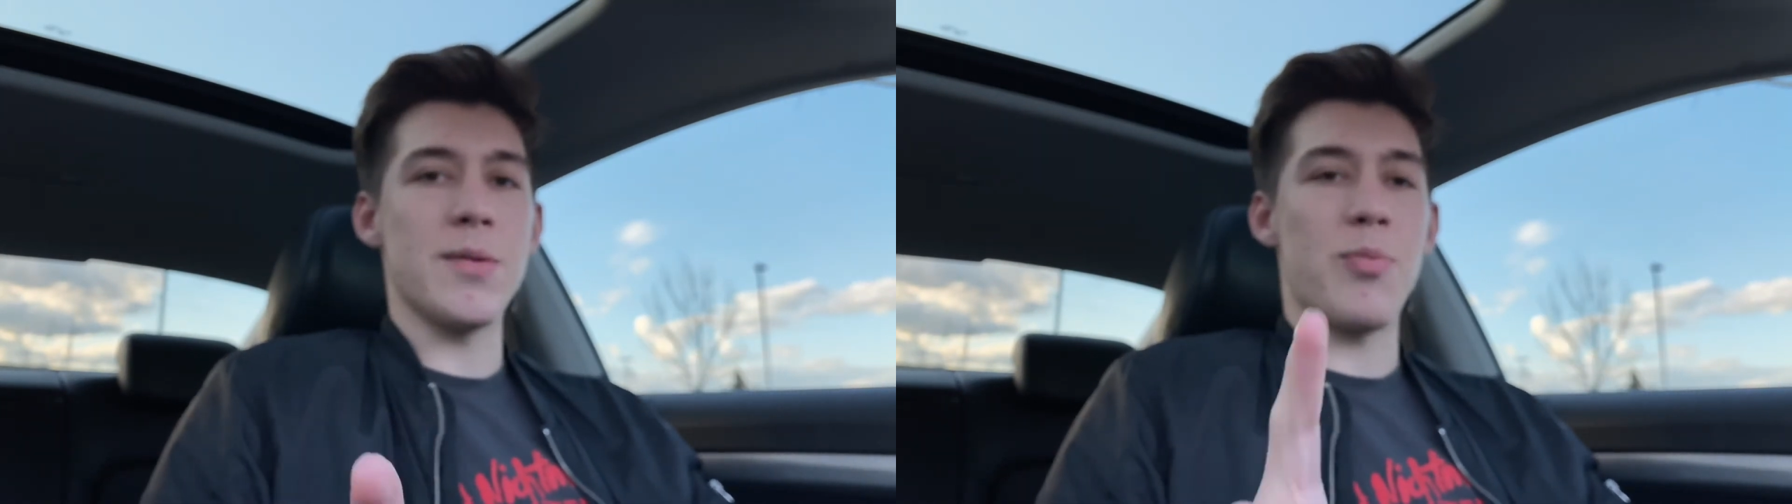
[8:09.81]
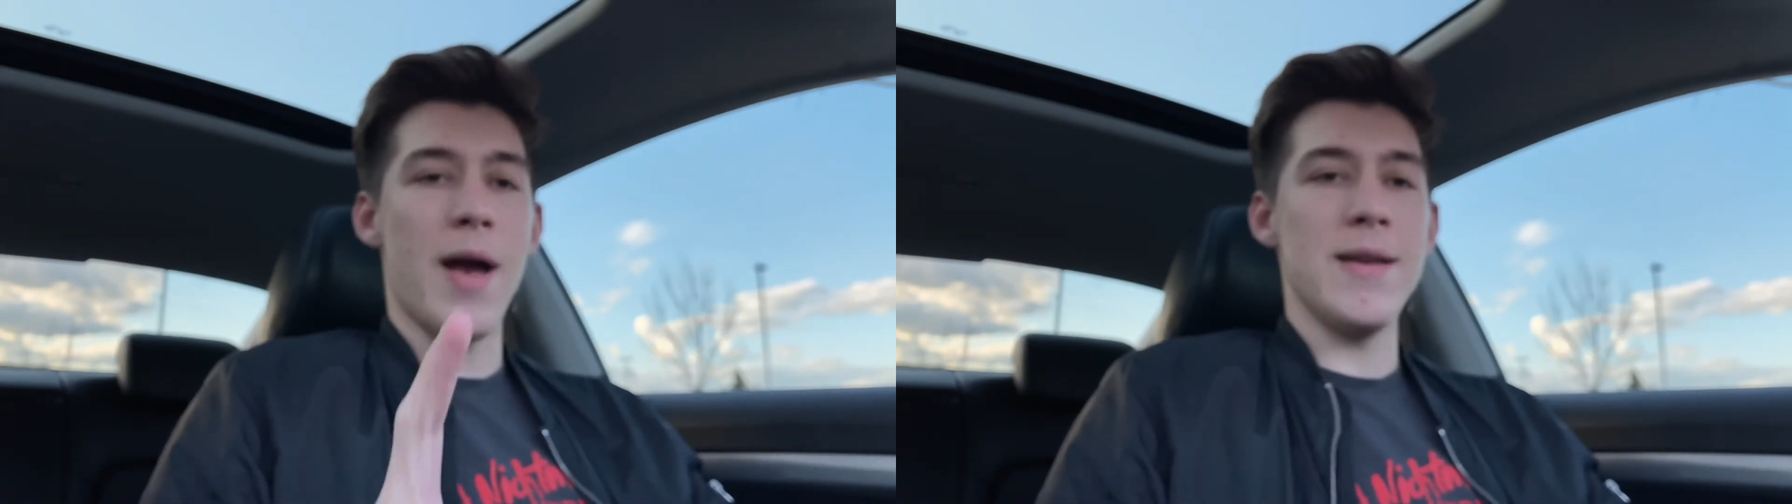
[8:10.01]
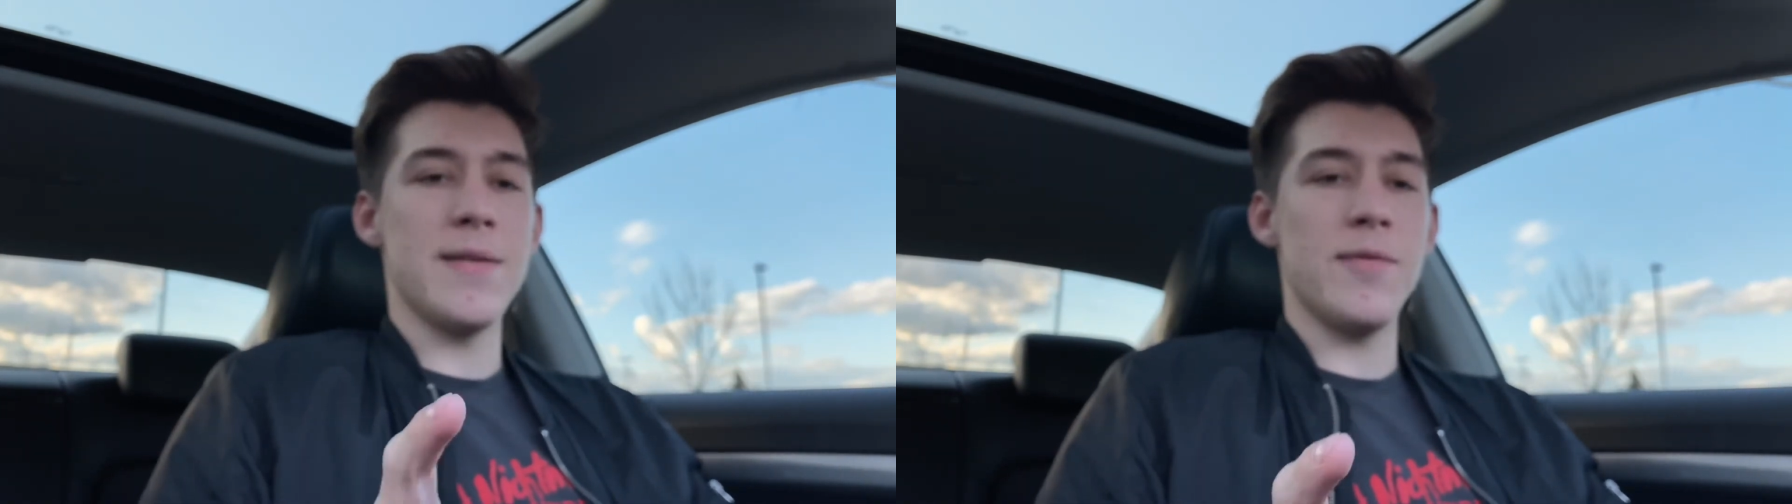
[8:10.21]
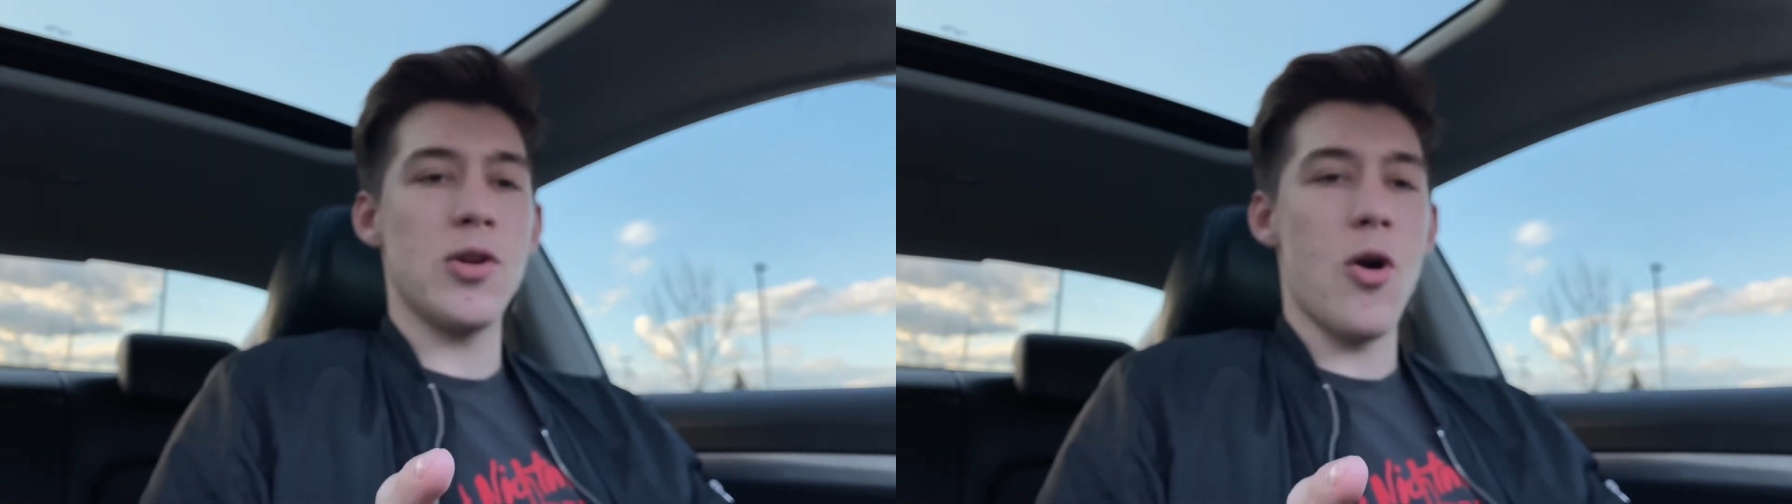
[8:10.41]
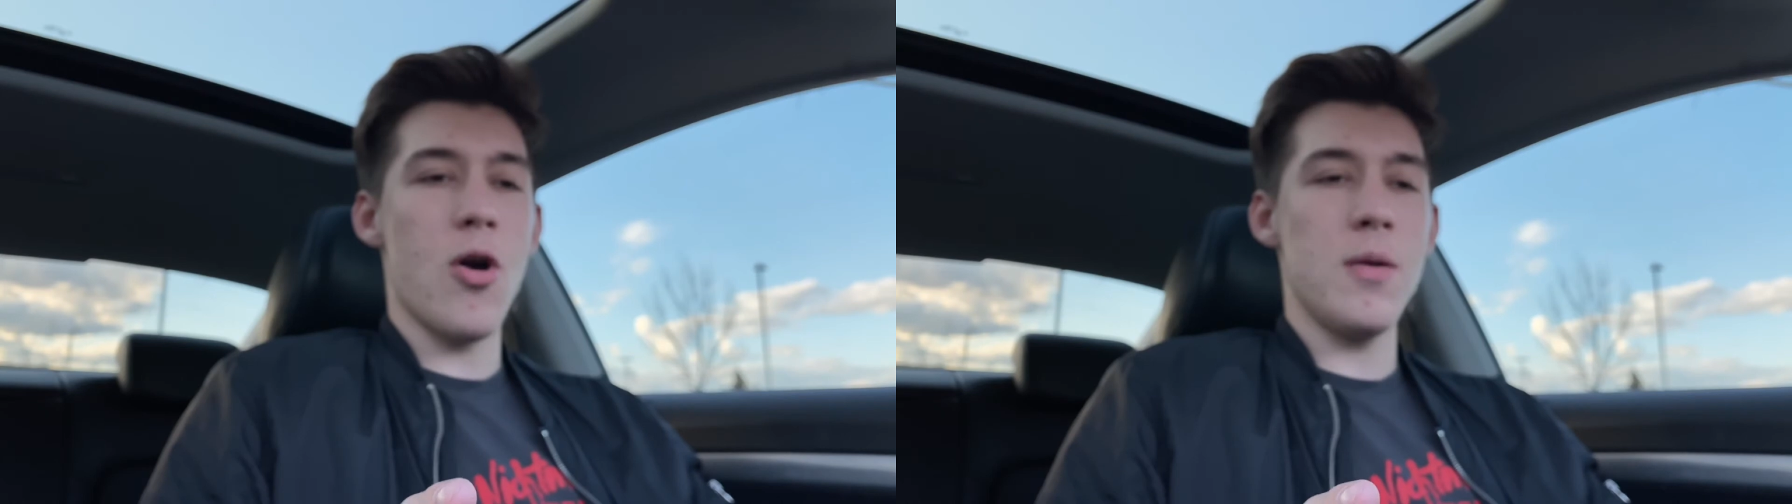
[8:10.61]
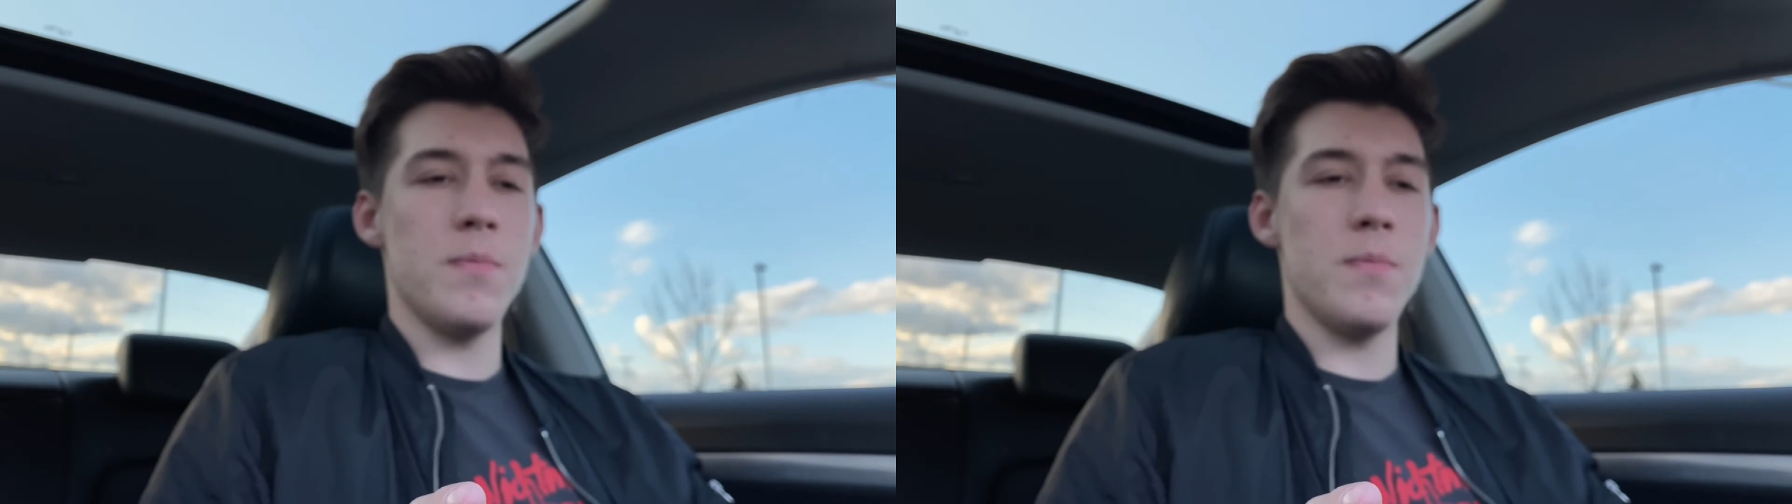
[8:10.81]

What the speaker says: the price of the car.